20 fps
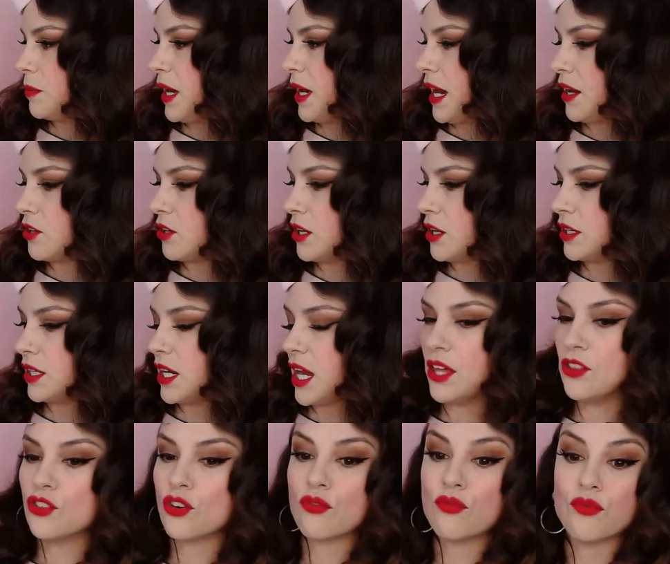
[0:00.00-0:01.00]
the pattern
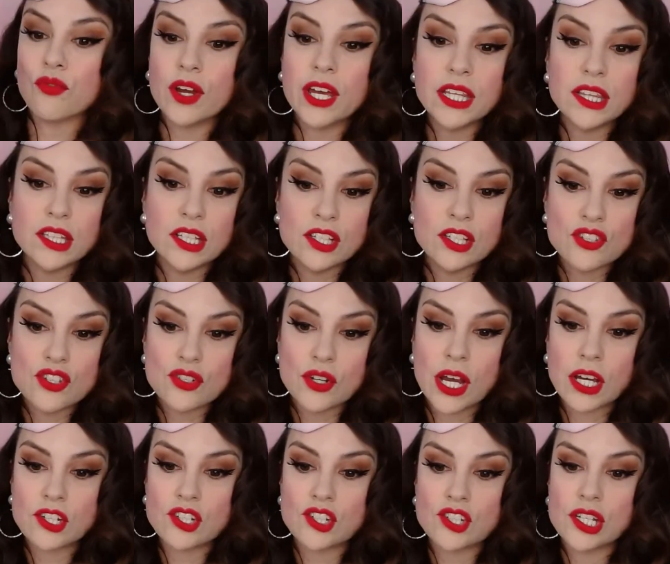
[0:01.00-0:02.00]
and the written
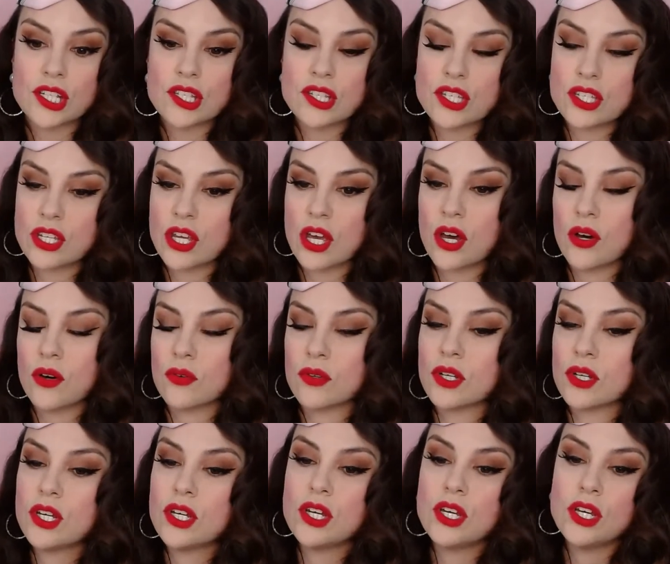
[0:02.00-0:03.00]
instructions. So,
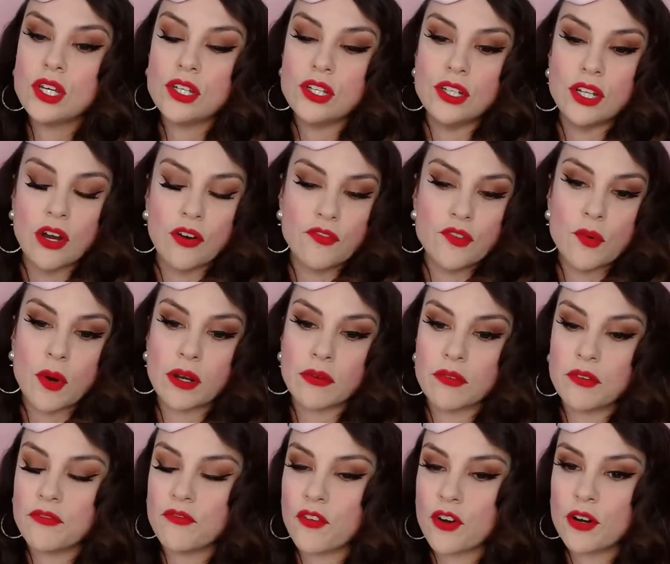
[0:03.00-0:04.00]
you know, if you want to
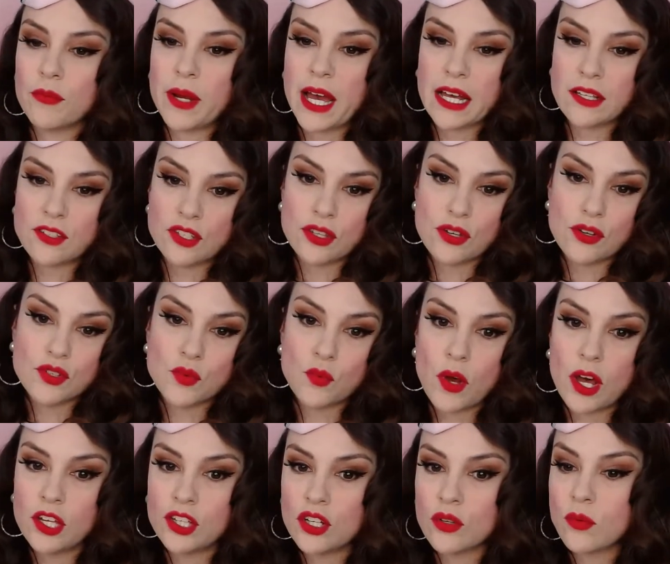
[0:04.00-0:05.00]
refer back to those
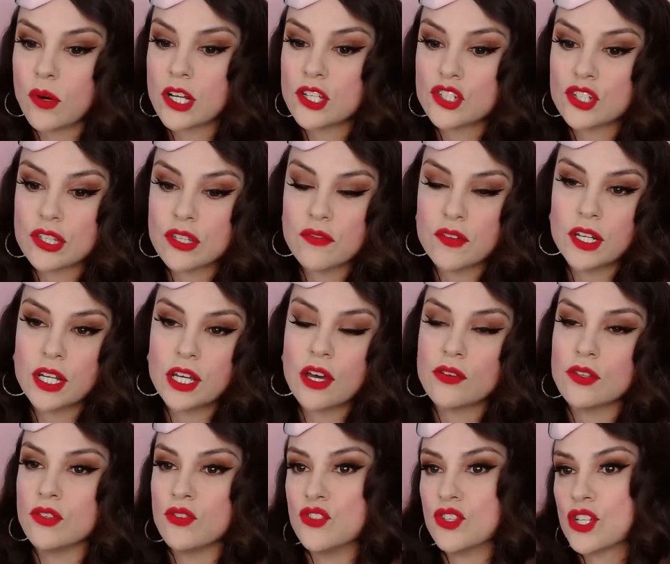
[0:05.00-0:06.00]
while you're watching the video,
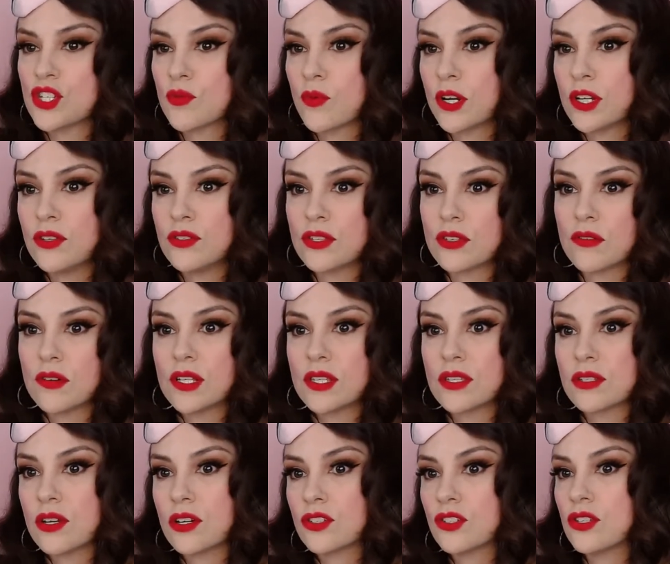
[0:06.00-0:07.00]
you just want to use the written
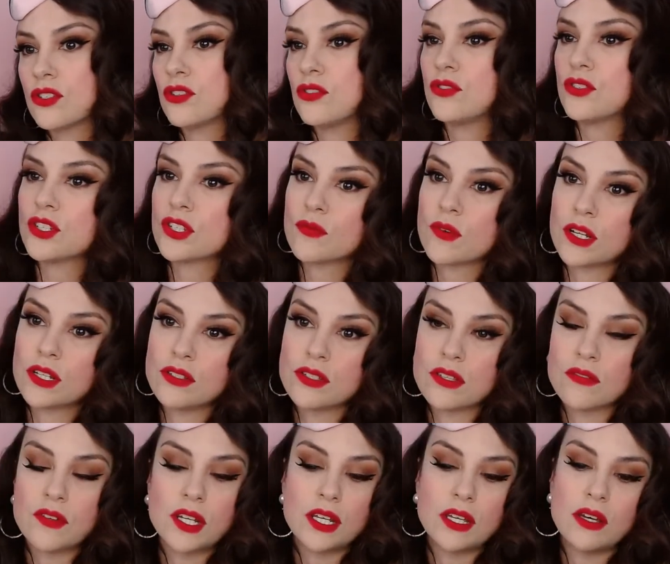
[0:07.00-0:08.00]
instructions, you just want to use
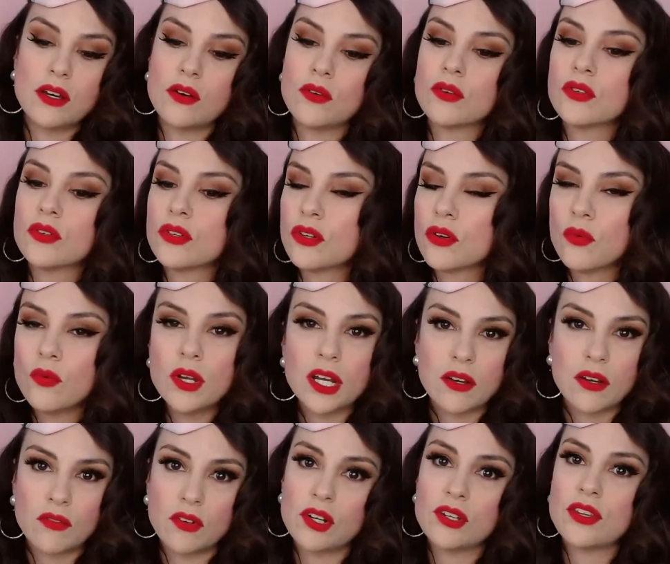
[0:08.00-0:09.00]
the video,
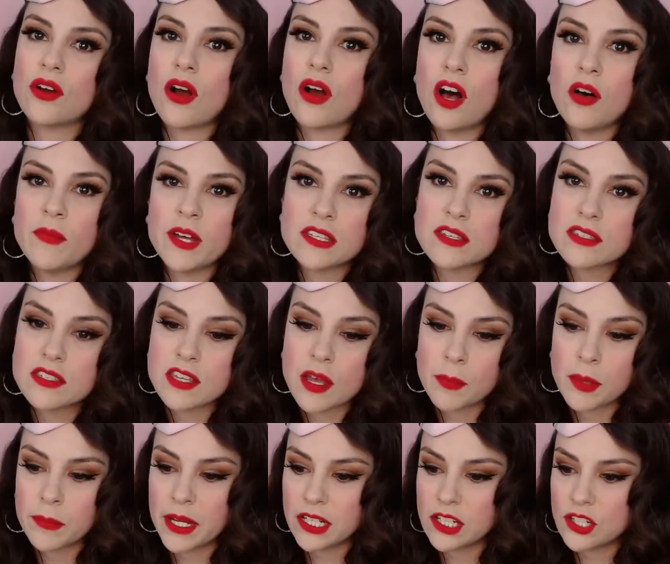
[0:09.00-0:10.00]
whatever. They're all meant to
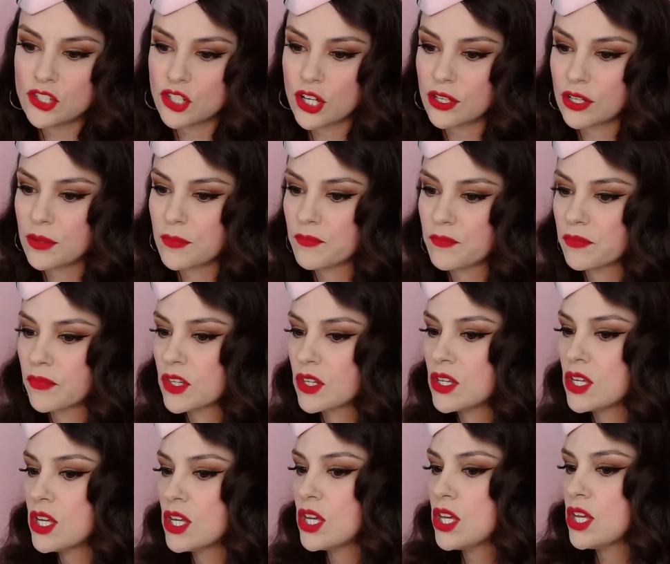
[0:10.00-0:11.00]
supplement each other.
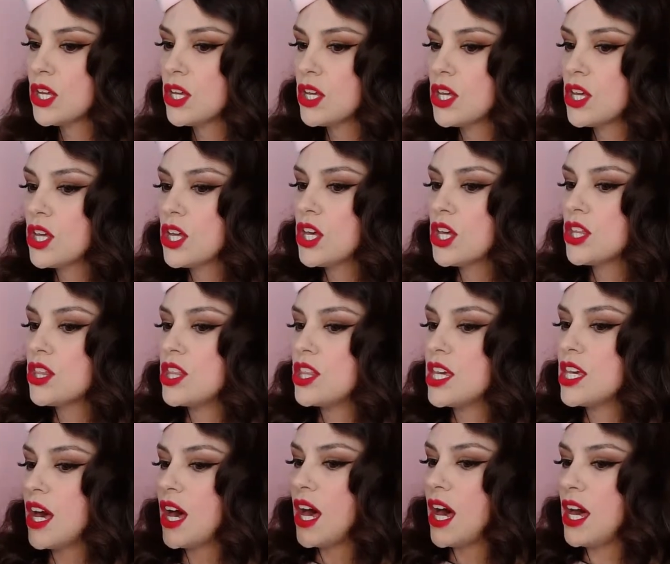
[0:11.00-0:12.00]

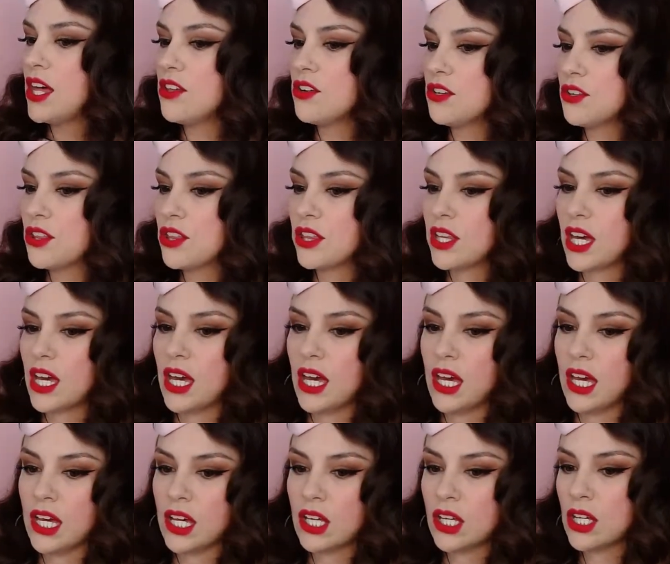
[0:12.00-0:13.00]
The other
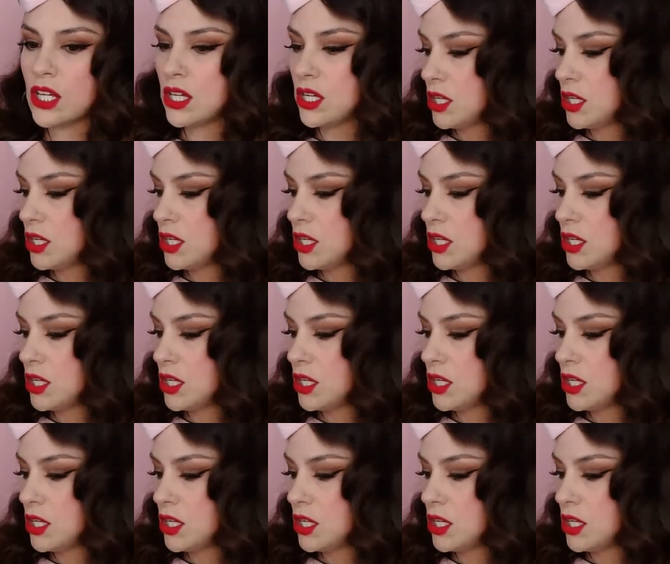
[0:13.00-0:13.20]
thing